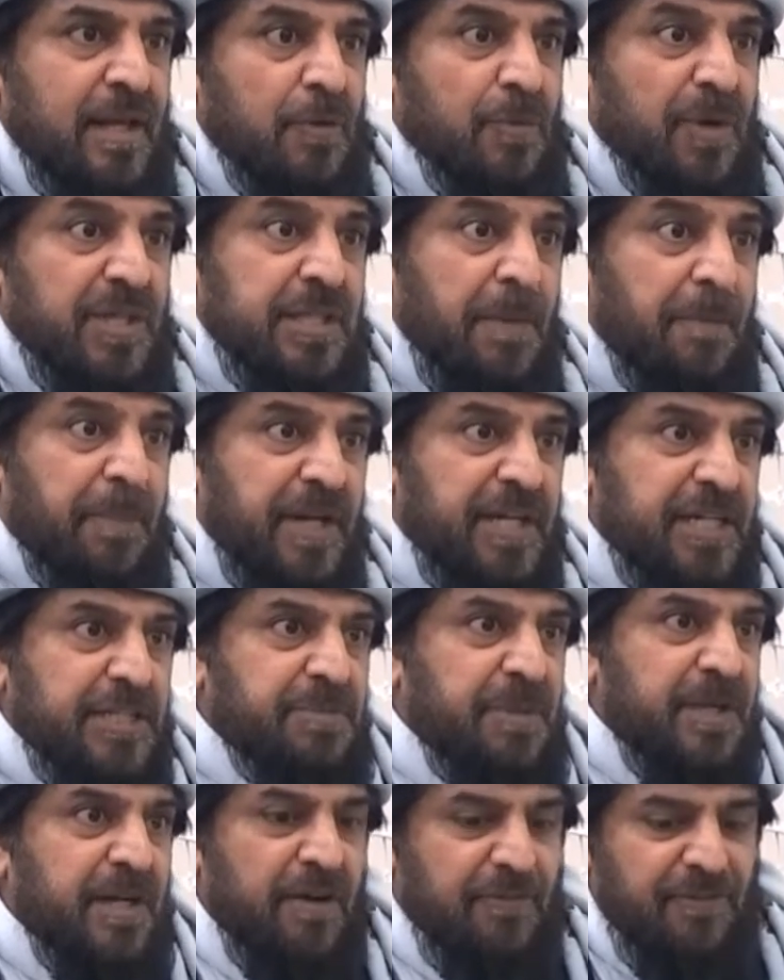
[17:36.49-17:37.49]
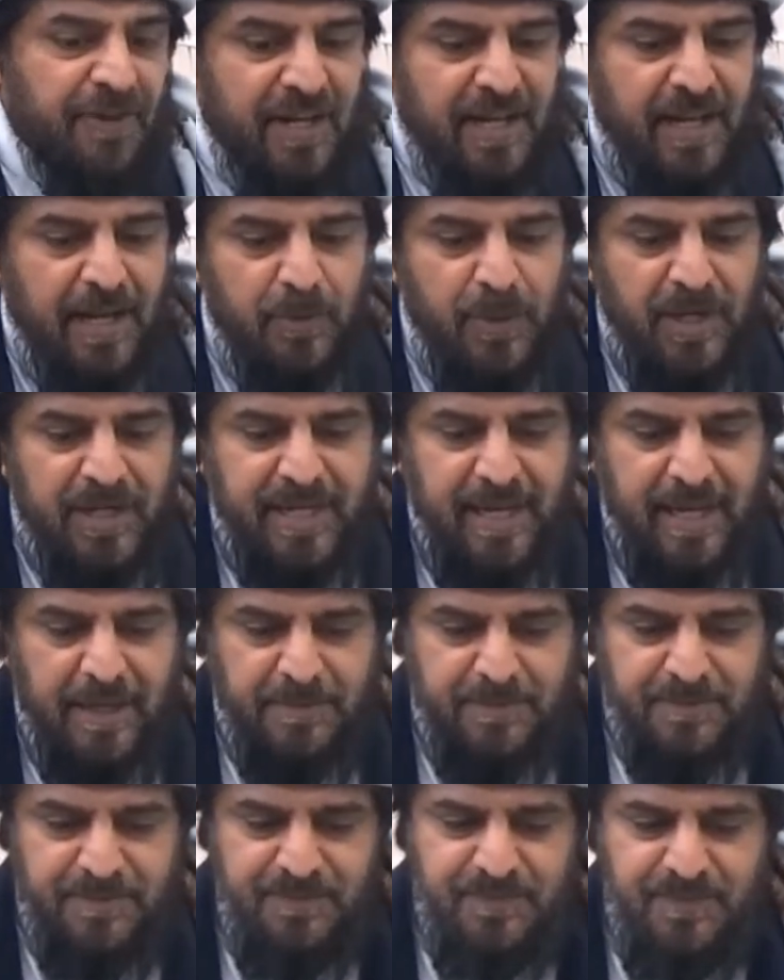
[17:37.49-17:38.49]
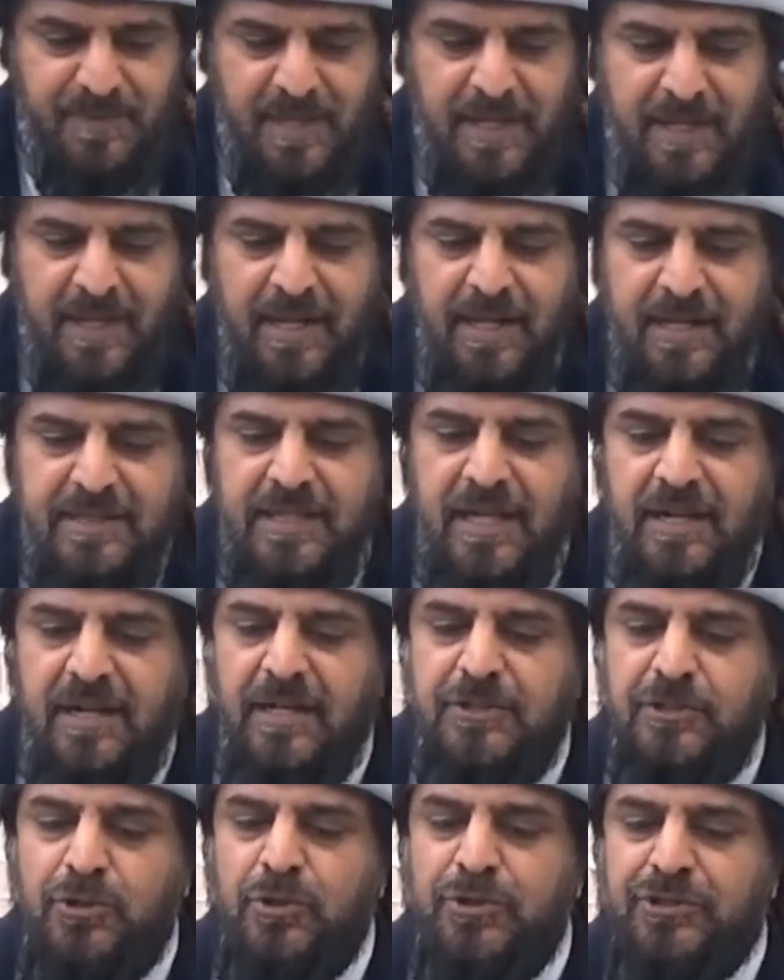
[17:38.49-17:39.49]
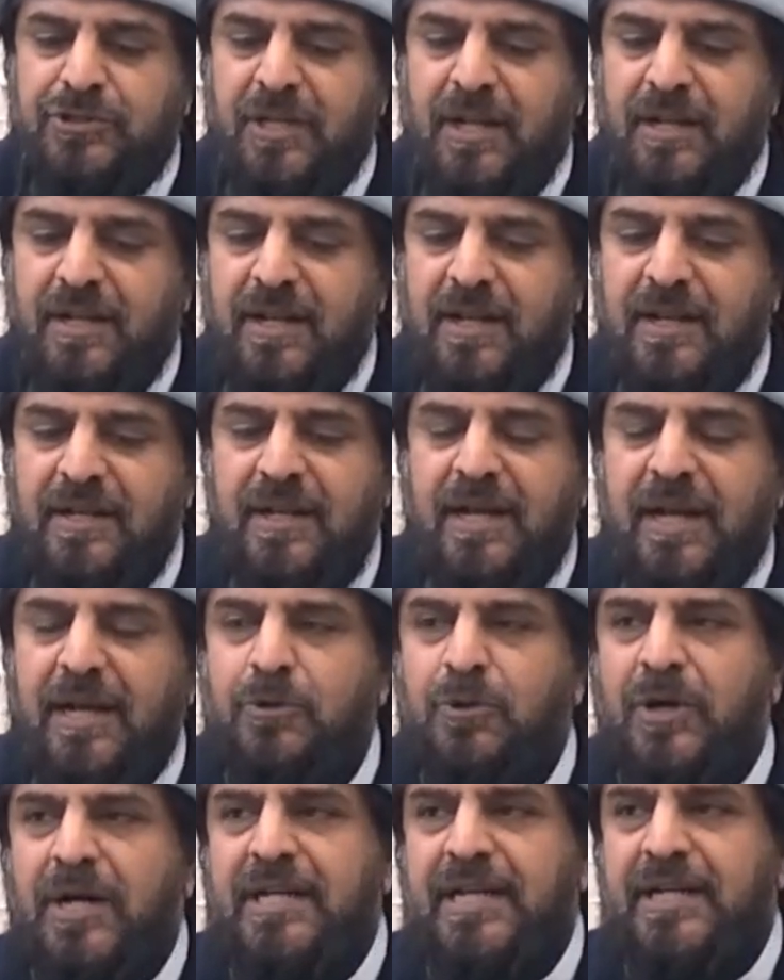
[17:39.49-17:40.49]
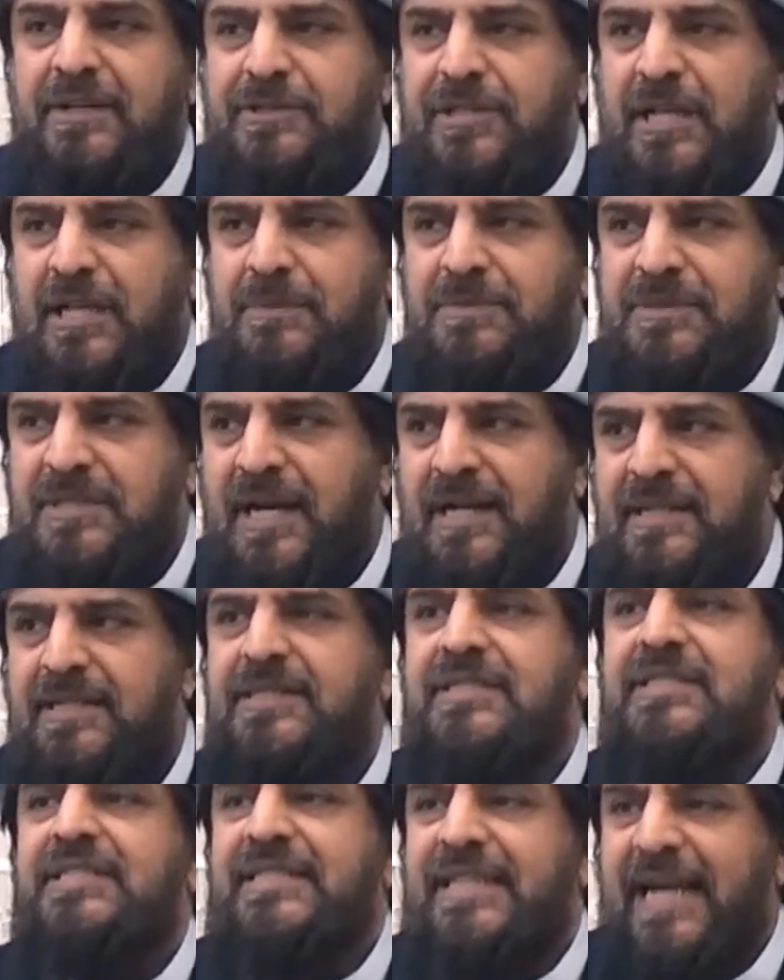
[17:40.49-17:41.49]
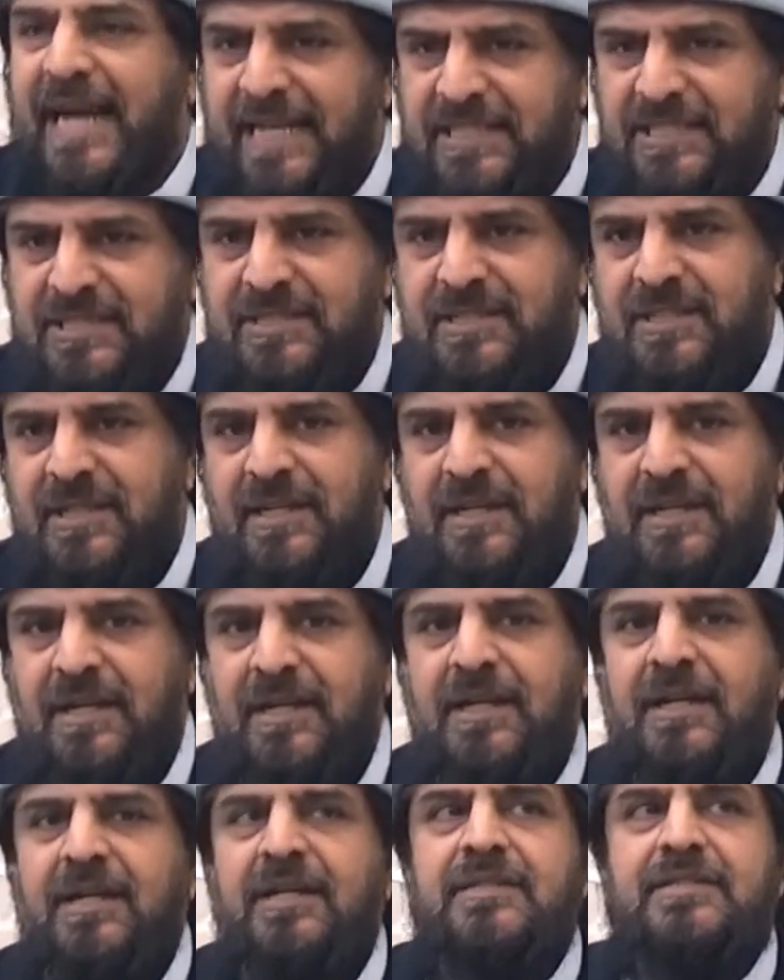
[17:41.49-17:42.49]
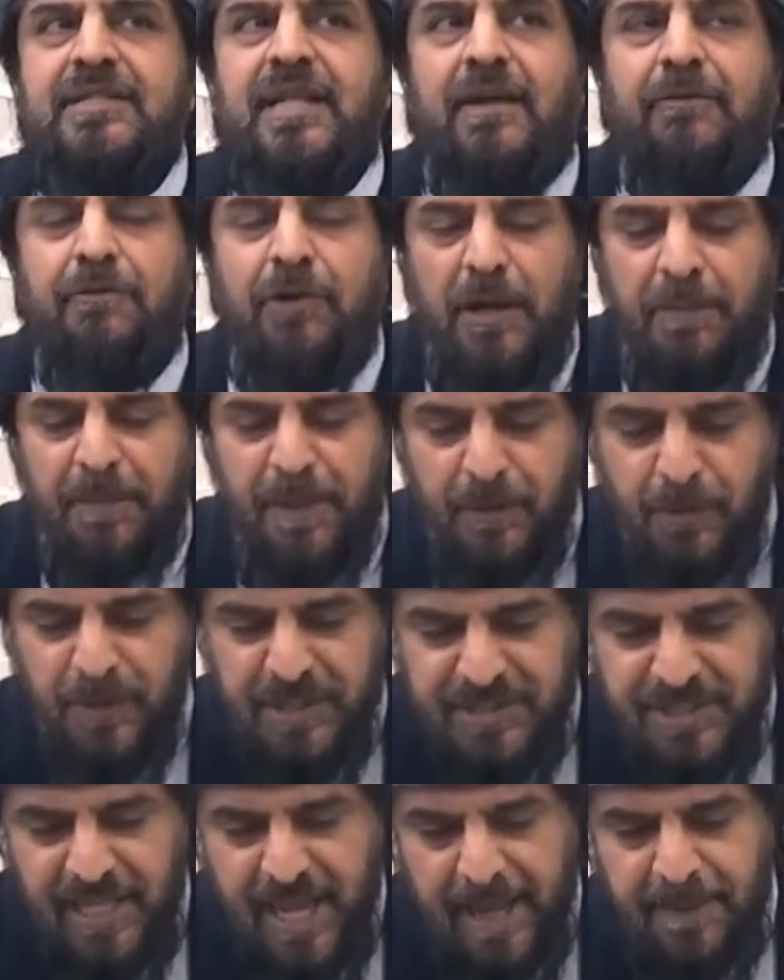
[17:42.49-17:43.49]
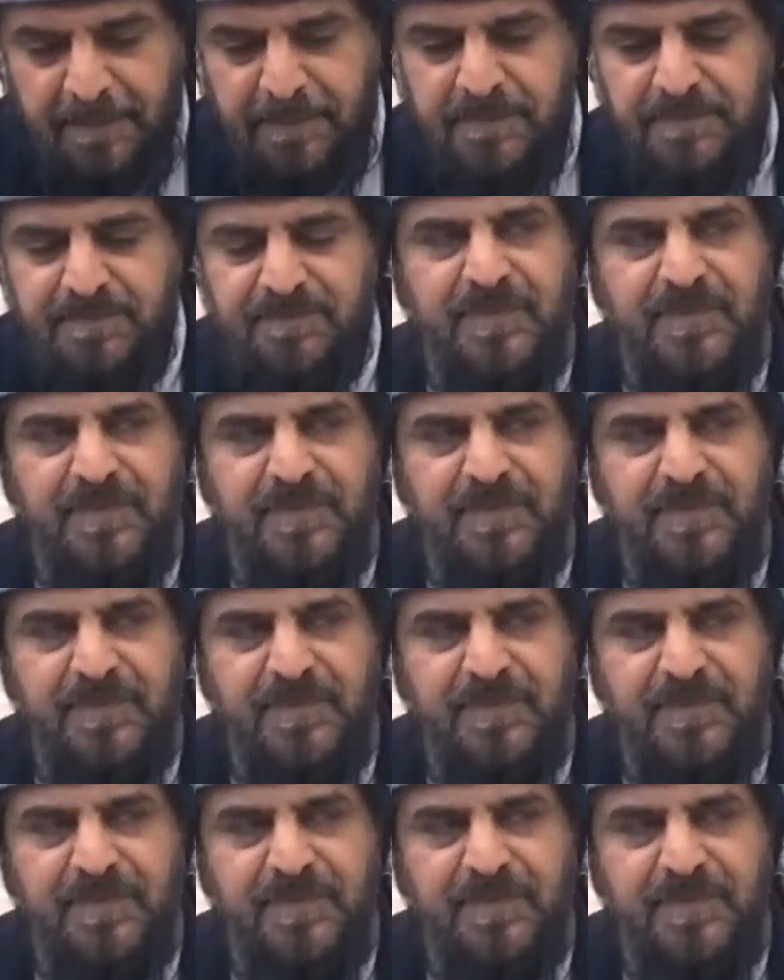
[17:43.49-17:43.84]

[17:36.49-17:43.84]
When the punishment of Allah will come, then Rasul sallallahu alayhi wa sallam said, yes, they will be with them.